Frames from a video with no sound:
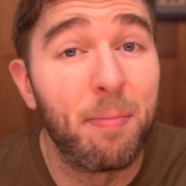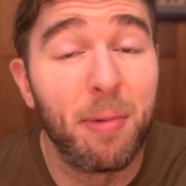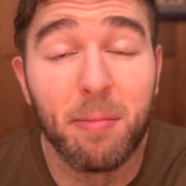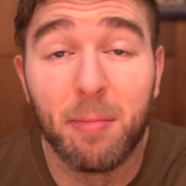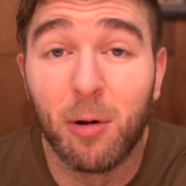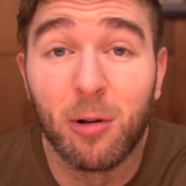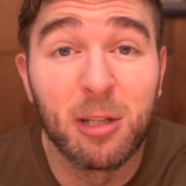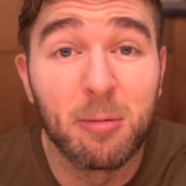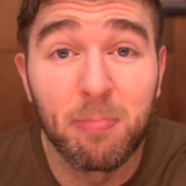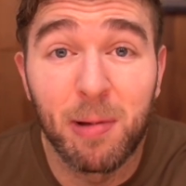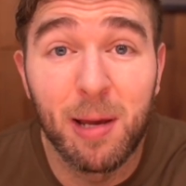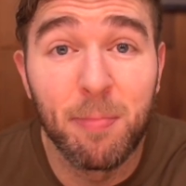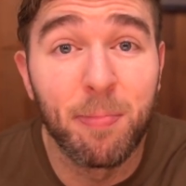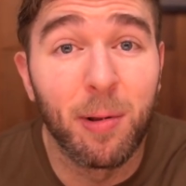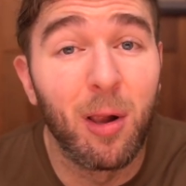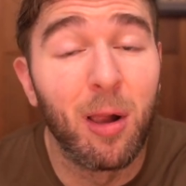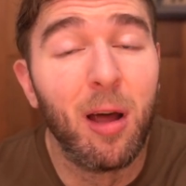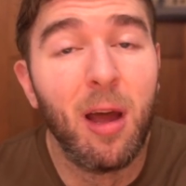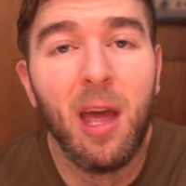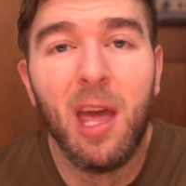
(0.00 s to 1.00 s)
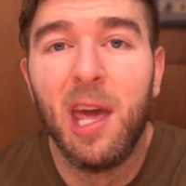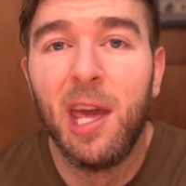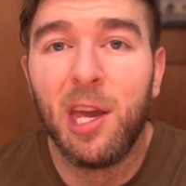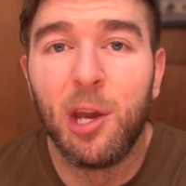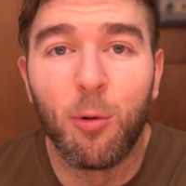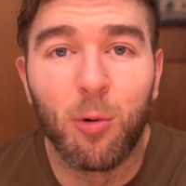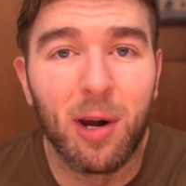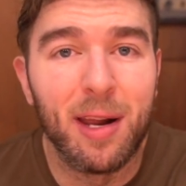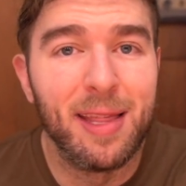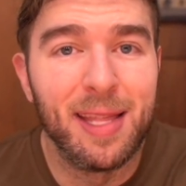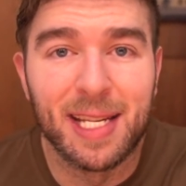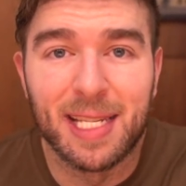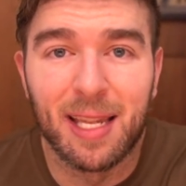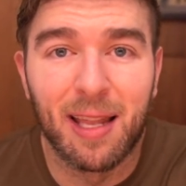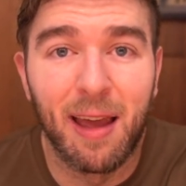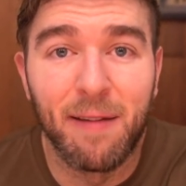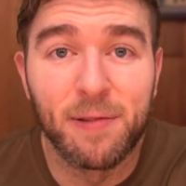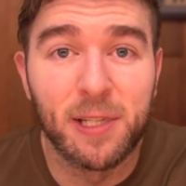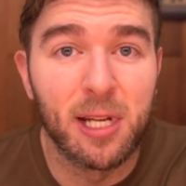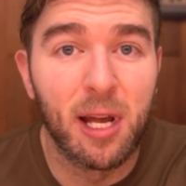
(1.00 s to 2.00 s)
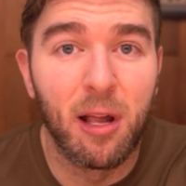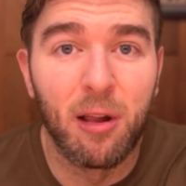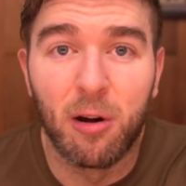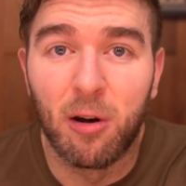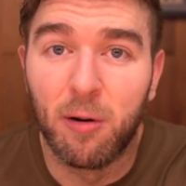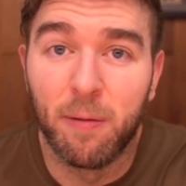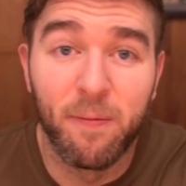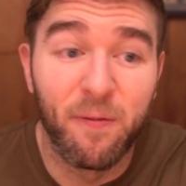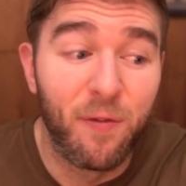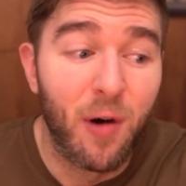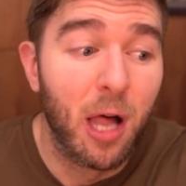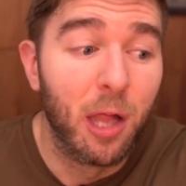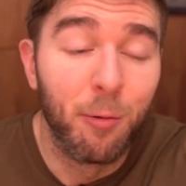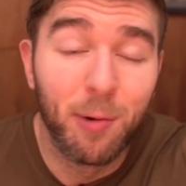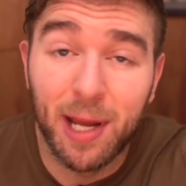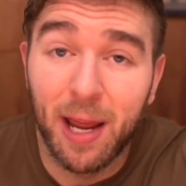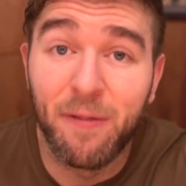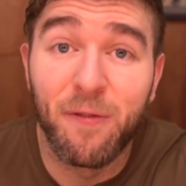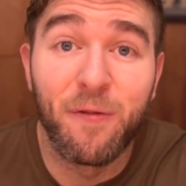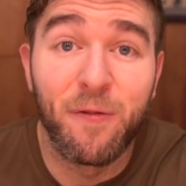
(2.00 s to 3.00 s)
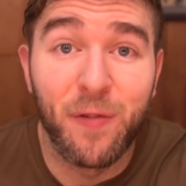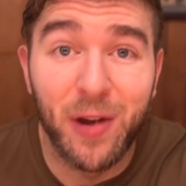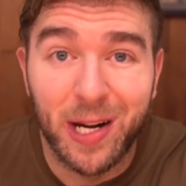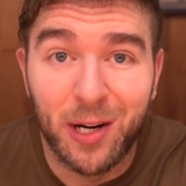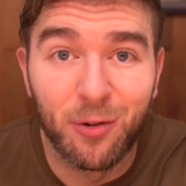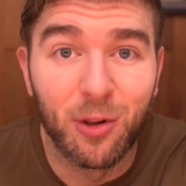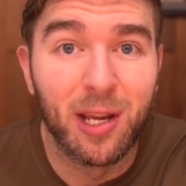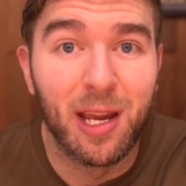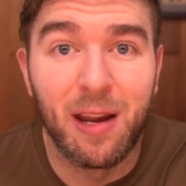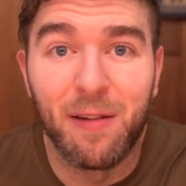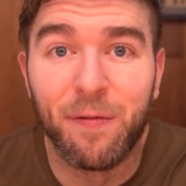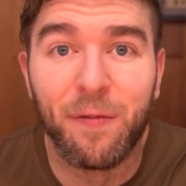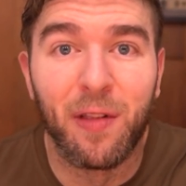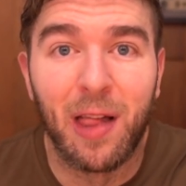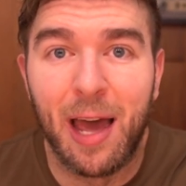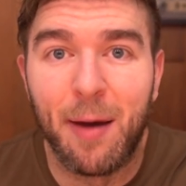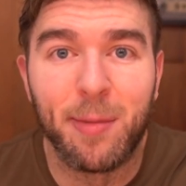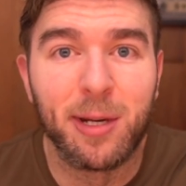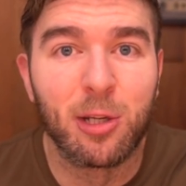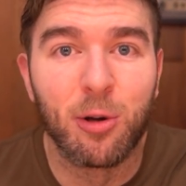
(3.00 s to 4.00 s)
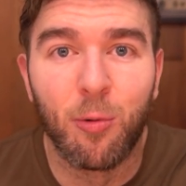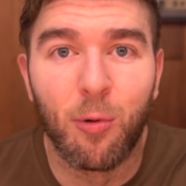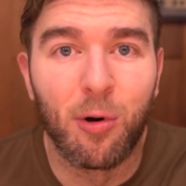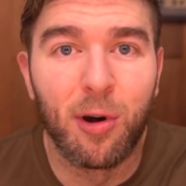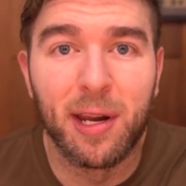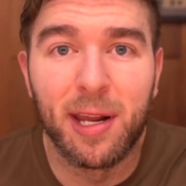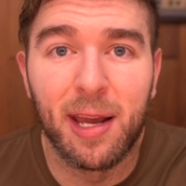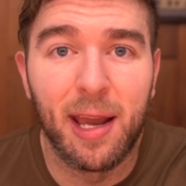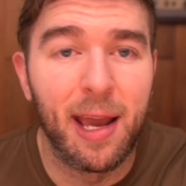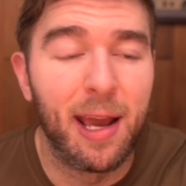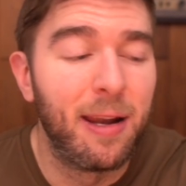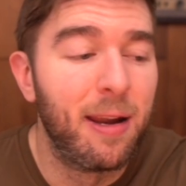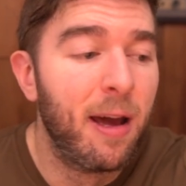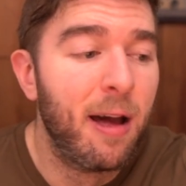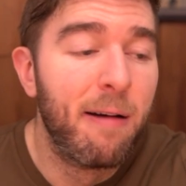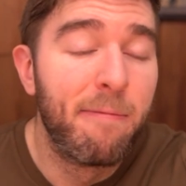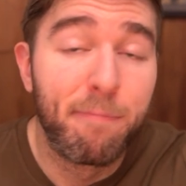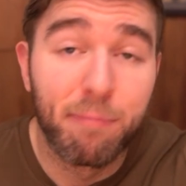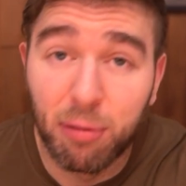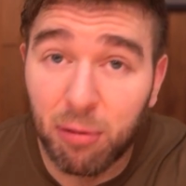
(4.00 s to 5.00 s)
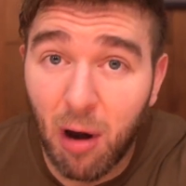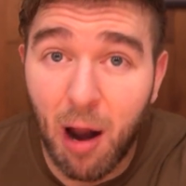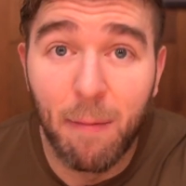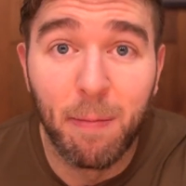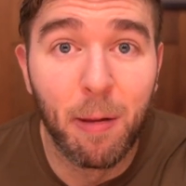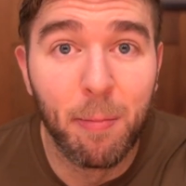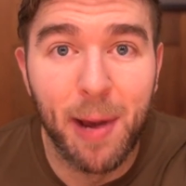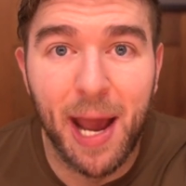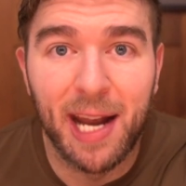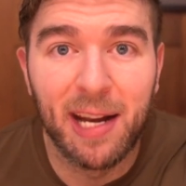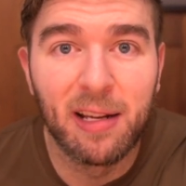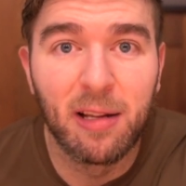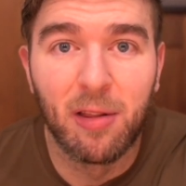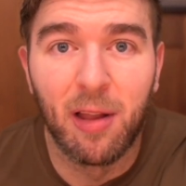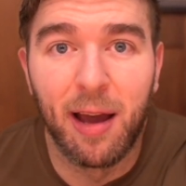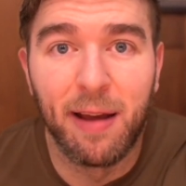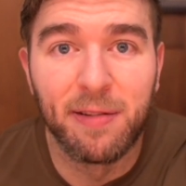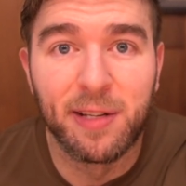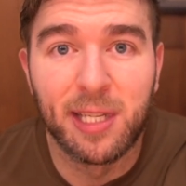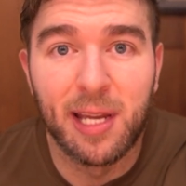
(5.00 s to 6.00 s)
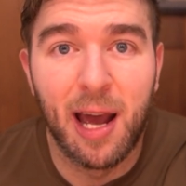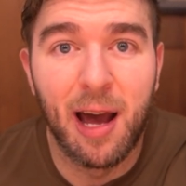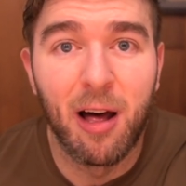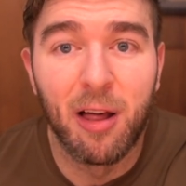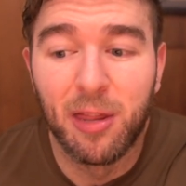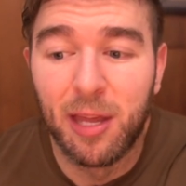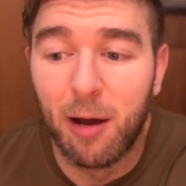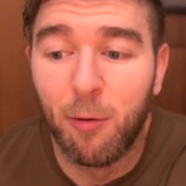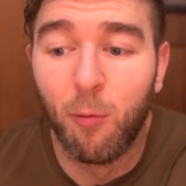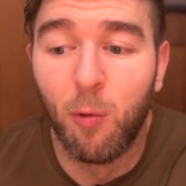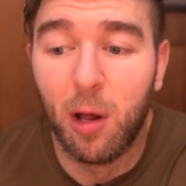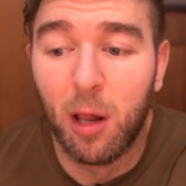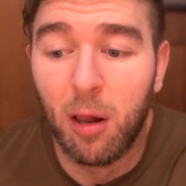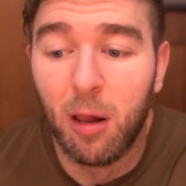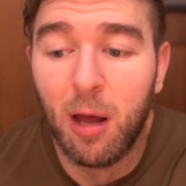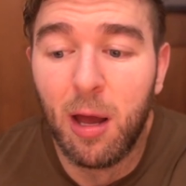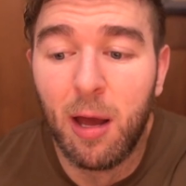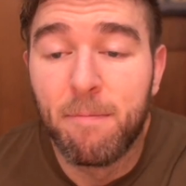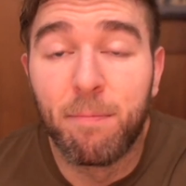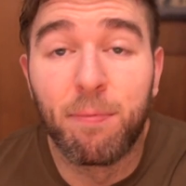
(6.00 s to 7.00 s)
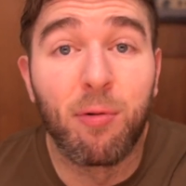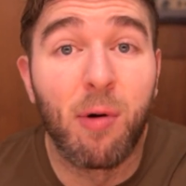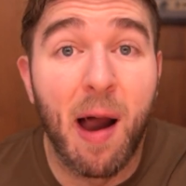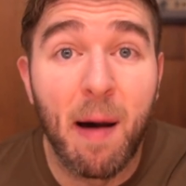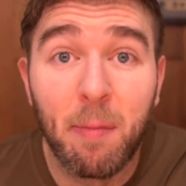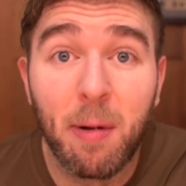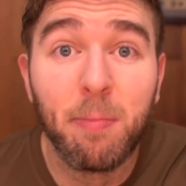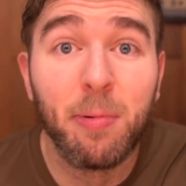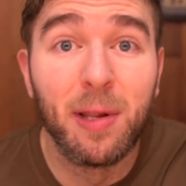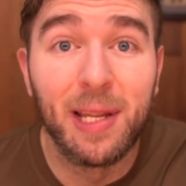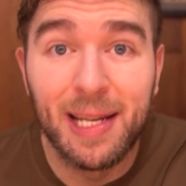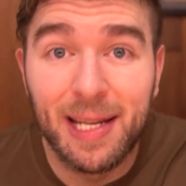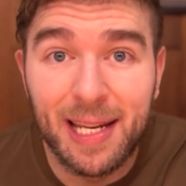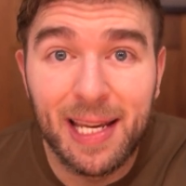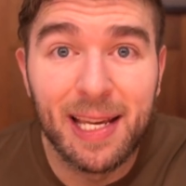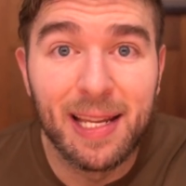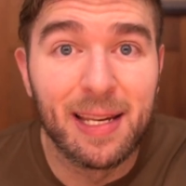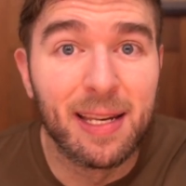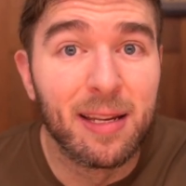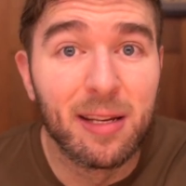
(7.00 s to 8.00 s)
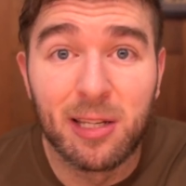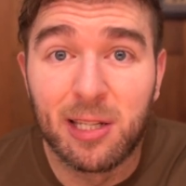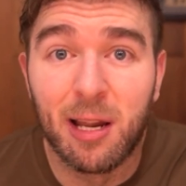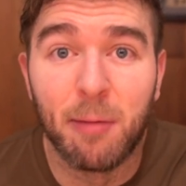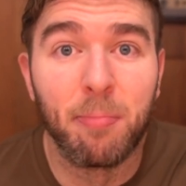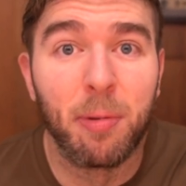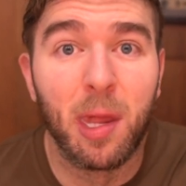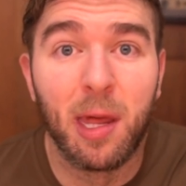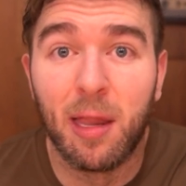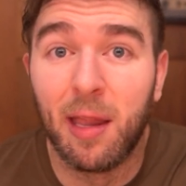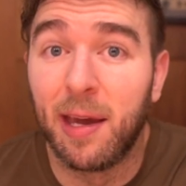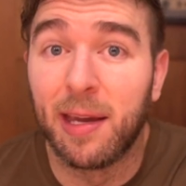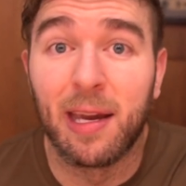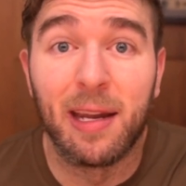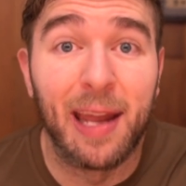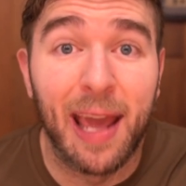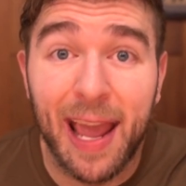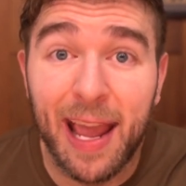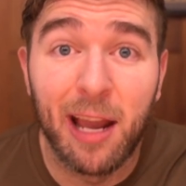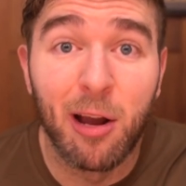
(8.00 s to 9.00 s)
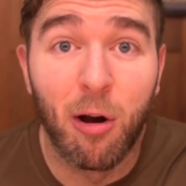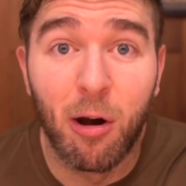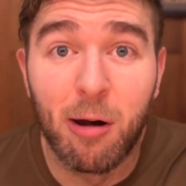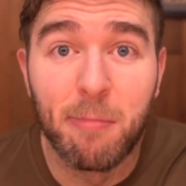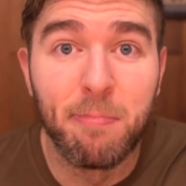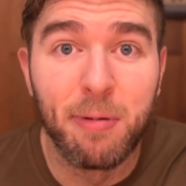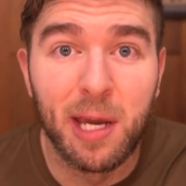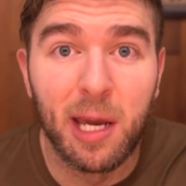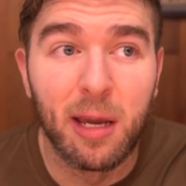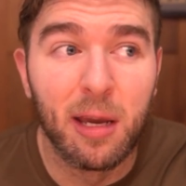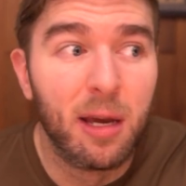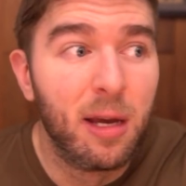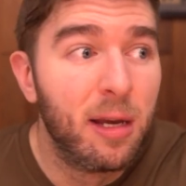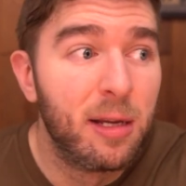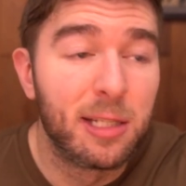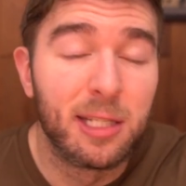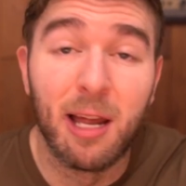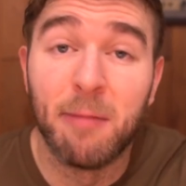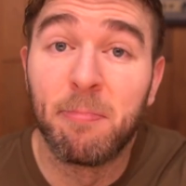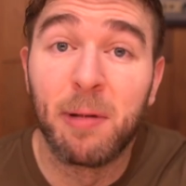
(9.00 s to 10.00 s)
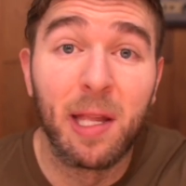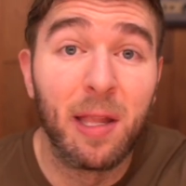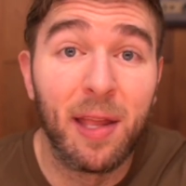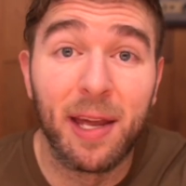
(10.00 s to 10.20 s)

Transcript: But most people who are in this lifestyle are following a fairly inflammatory and problematic lifestyle that will probably need something like an ARB something